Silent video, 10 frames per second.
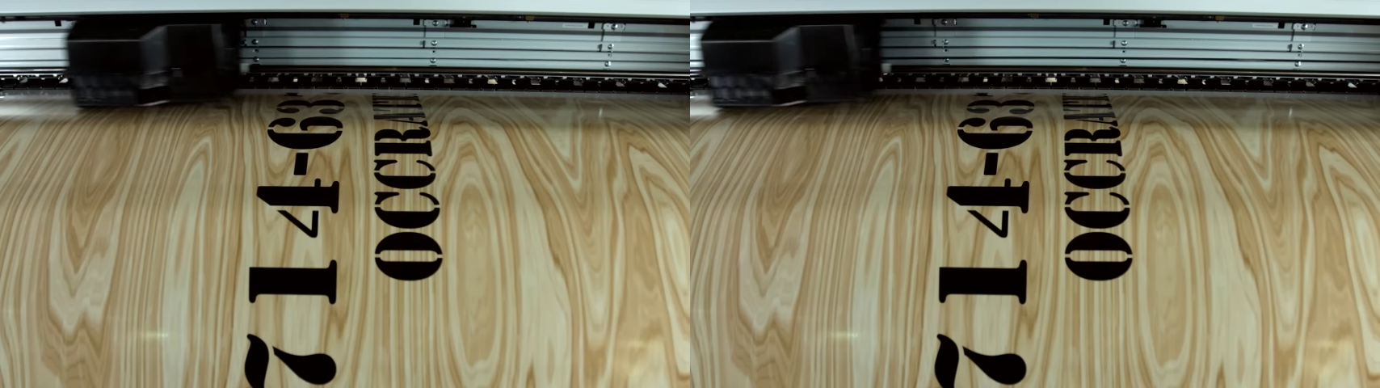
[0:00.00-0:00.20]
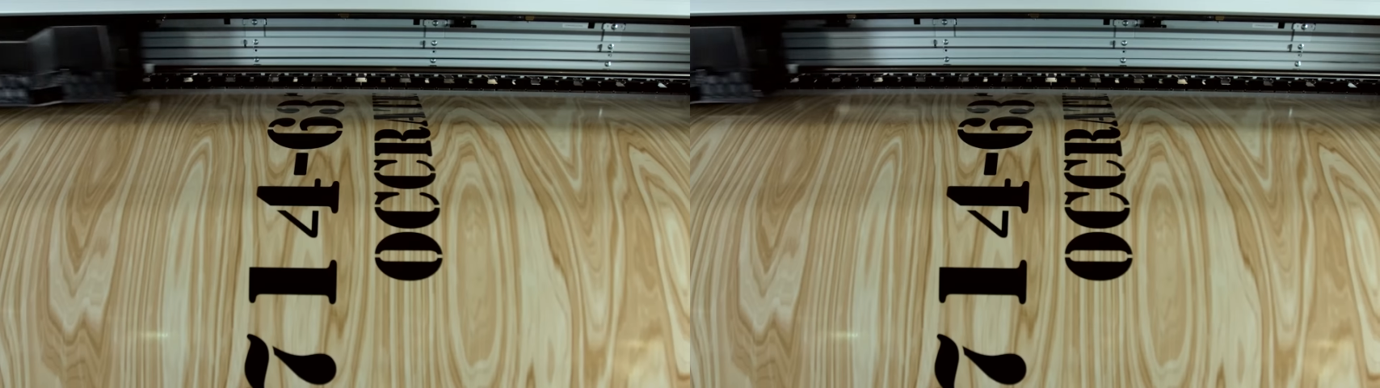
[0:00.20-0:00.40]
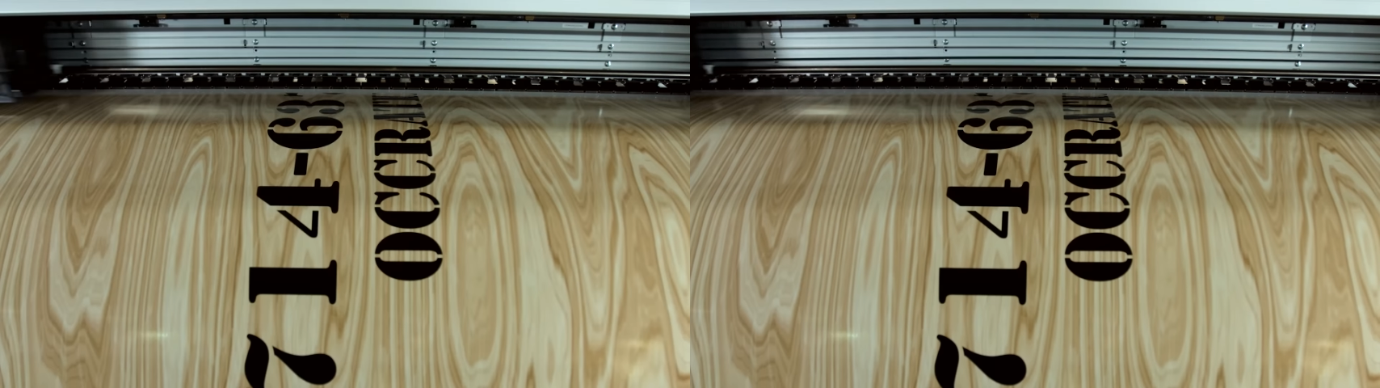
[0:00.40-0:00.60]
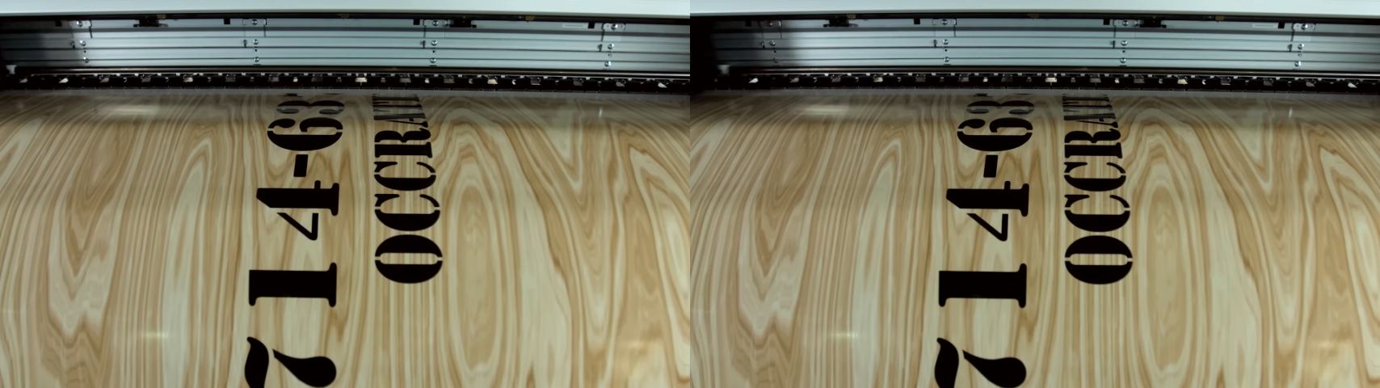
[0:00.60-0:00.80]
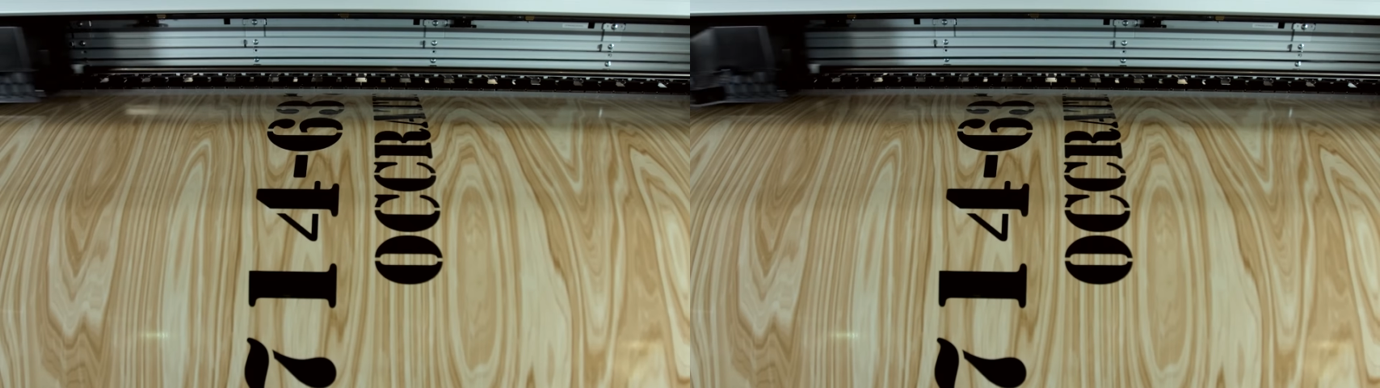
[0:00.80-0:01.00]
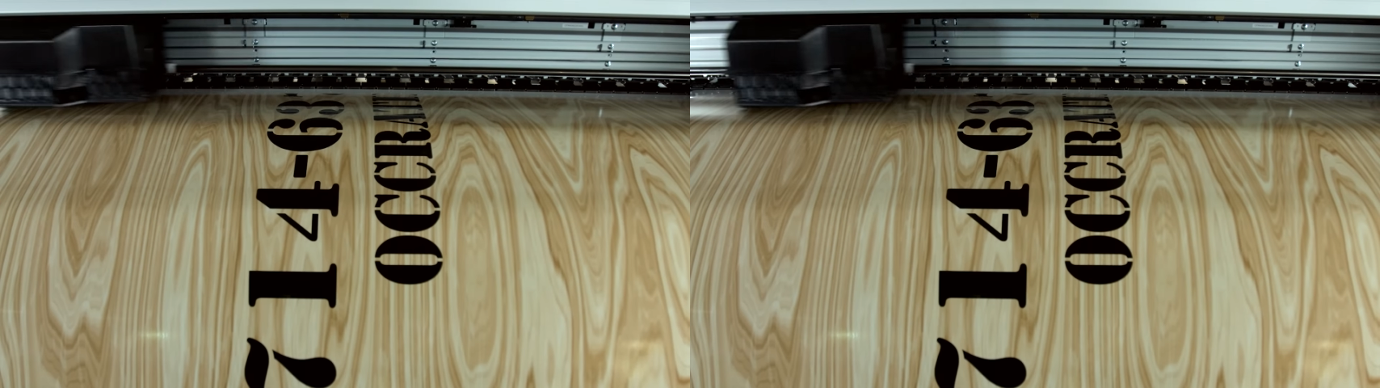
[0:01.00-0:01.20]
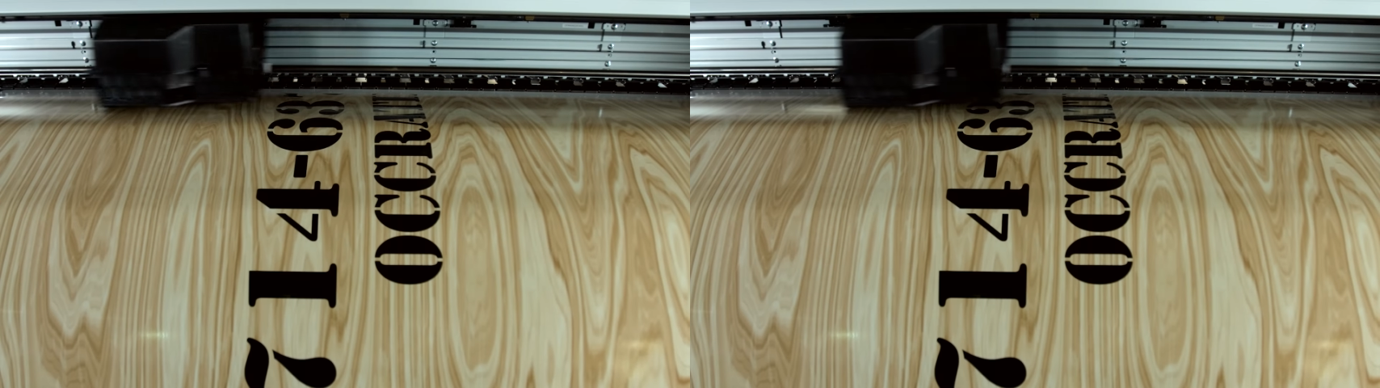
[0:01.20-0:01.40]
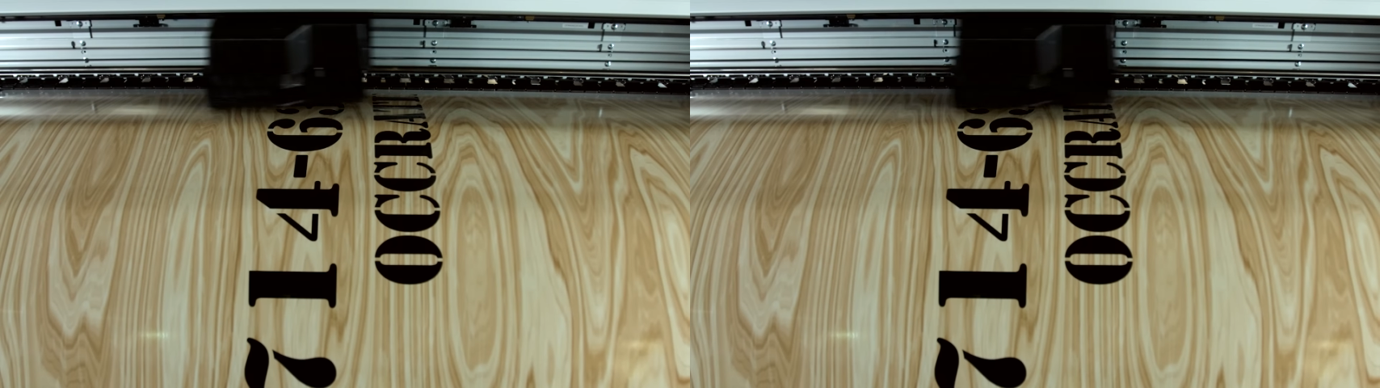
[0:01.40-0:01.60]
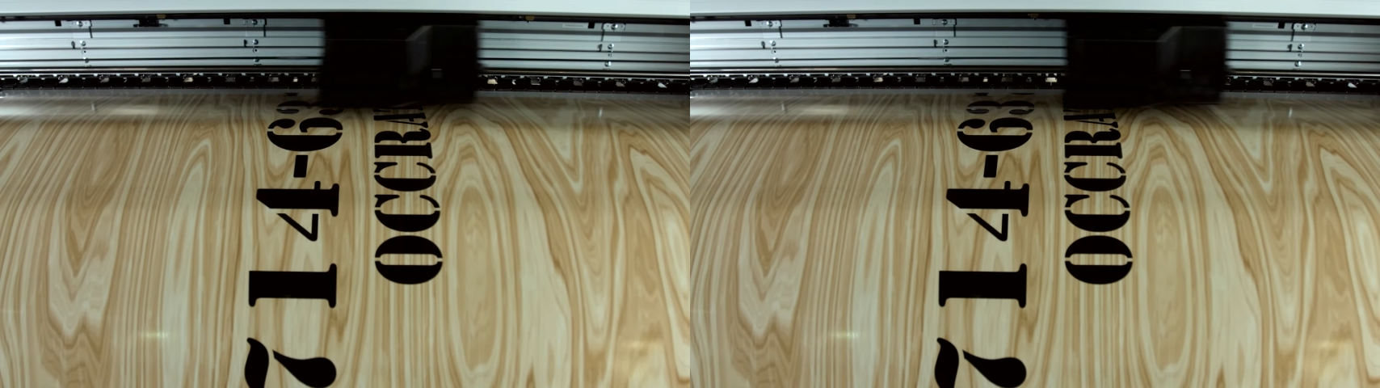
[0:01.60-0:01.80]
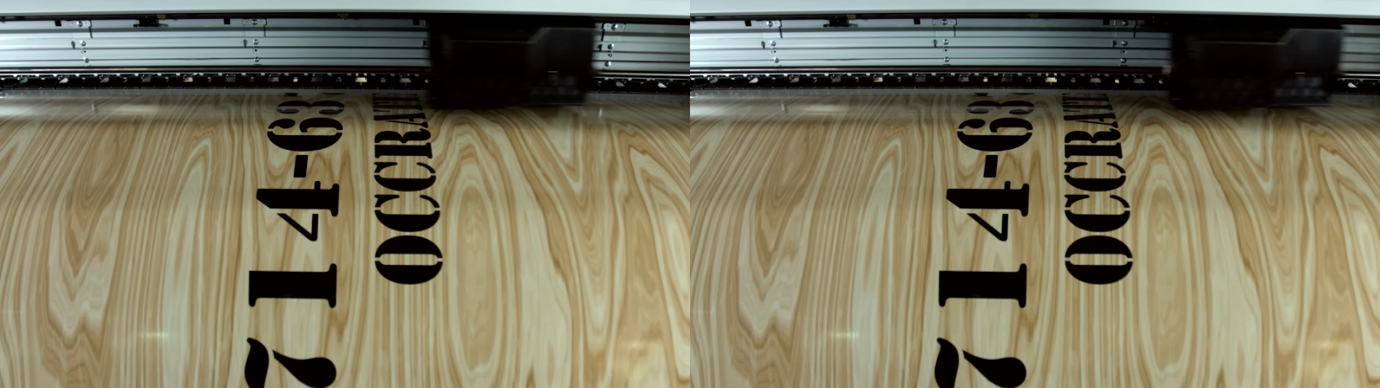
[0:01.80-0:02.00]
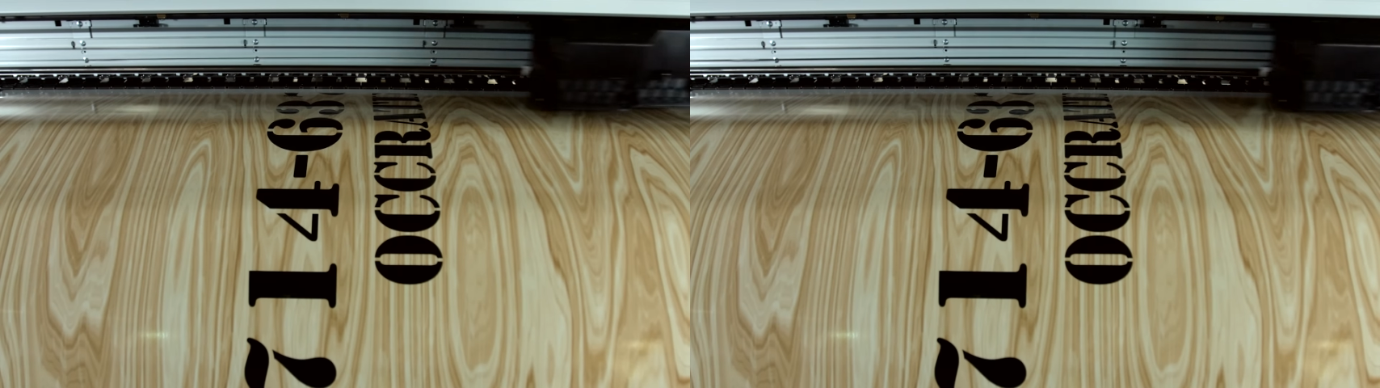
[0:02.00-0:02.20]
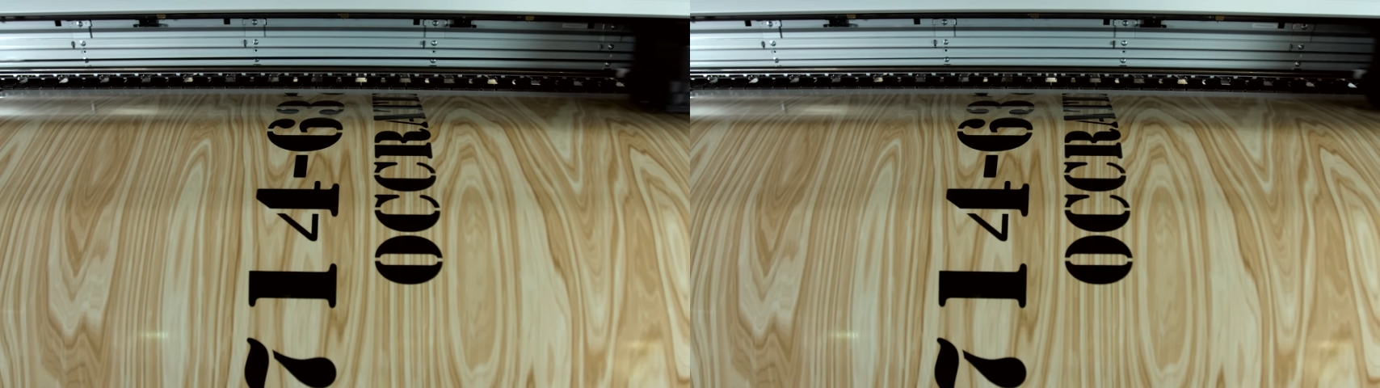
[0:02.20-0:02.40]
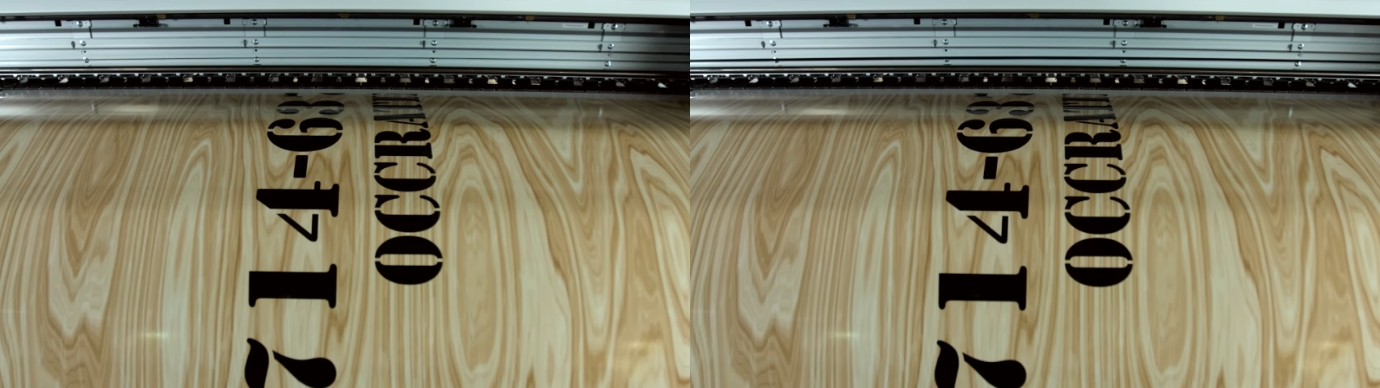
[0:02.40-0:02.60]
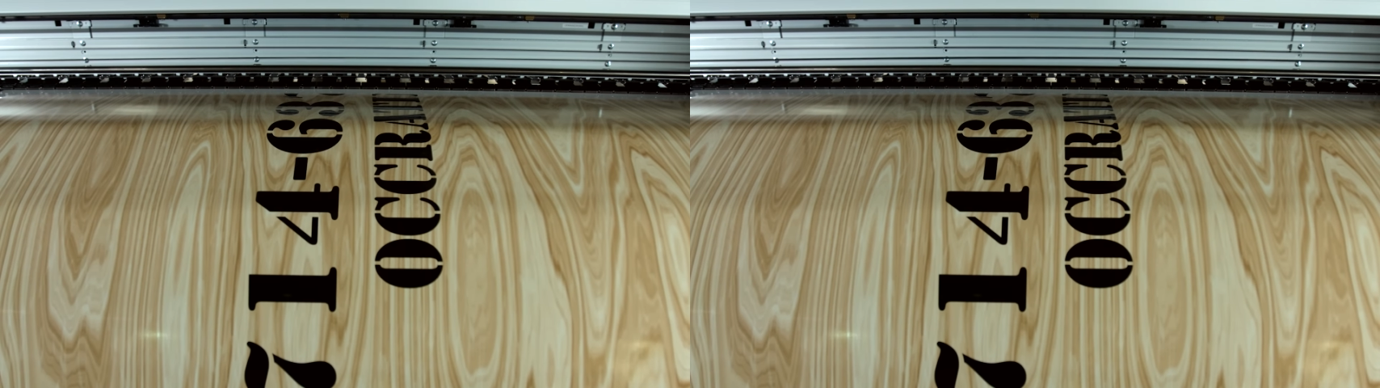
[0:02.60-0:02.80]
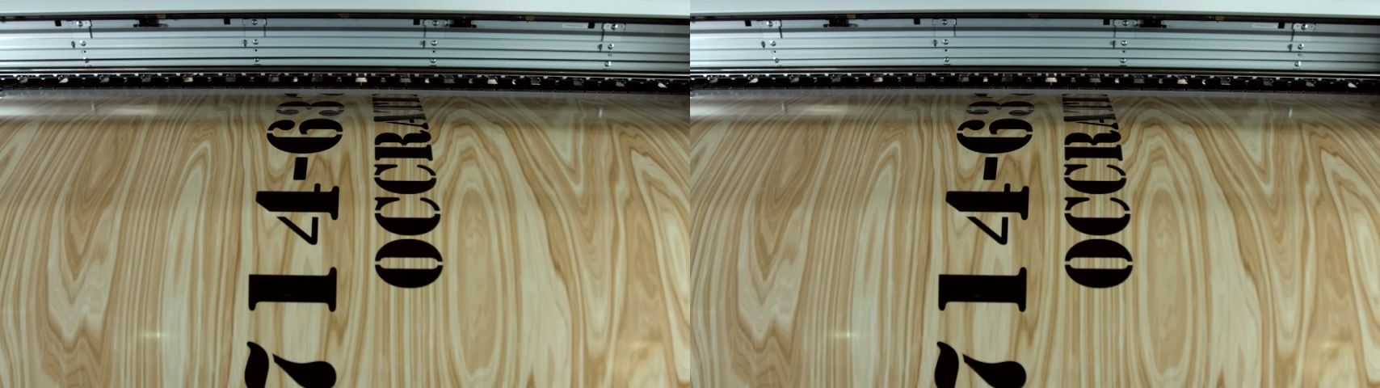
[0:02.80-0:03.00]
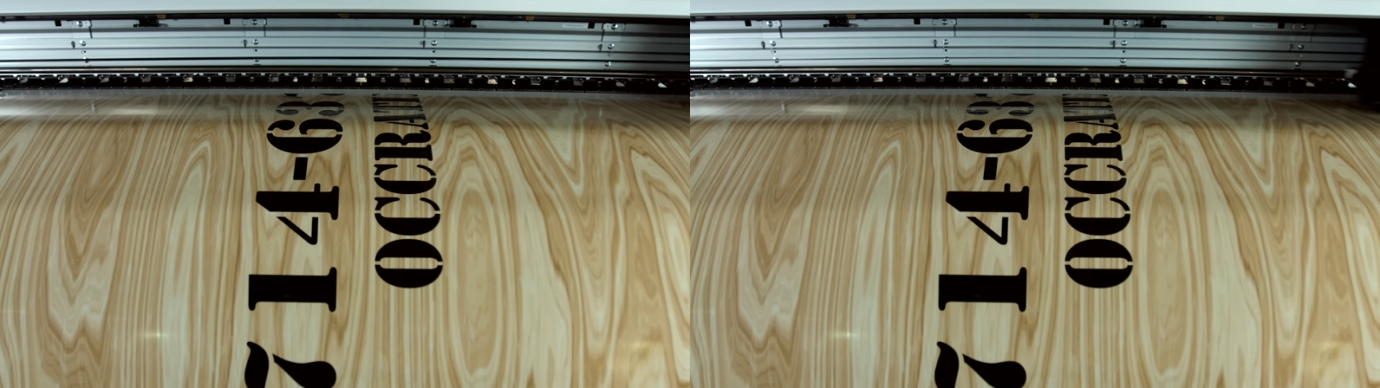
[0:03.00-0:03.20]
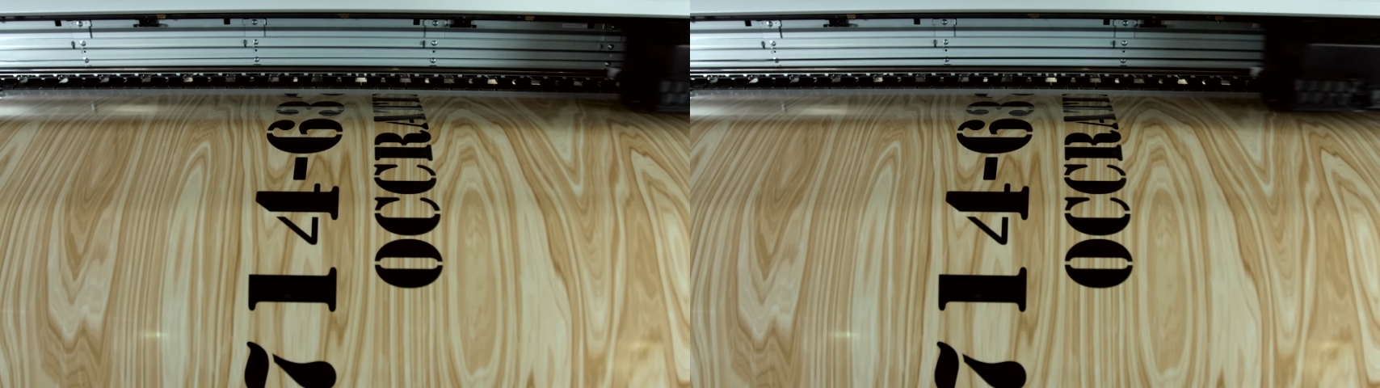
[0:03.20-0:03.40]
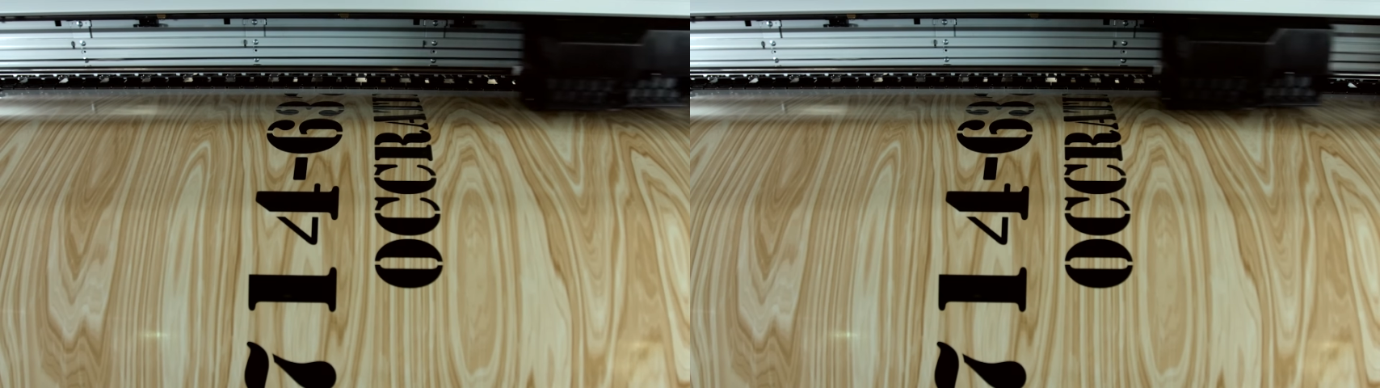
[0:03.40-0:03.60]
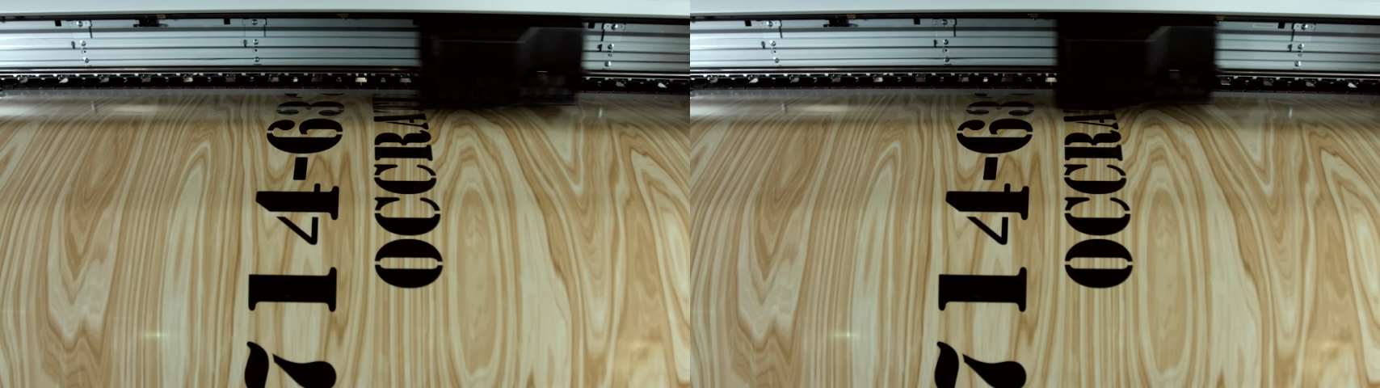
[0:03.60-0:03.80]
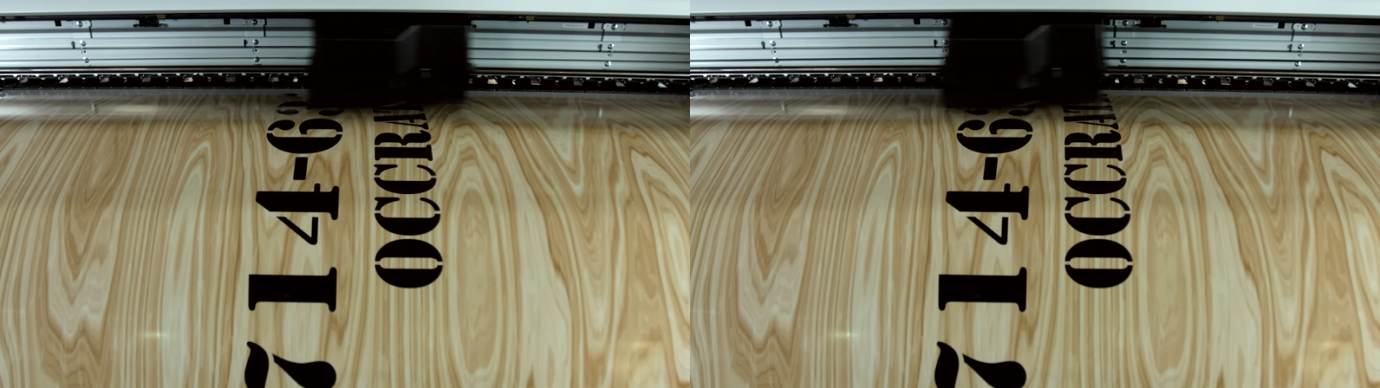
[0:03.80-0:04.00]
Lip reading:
(no speaker visible)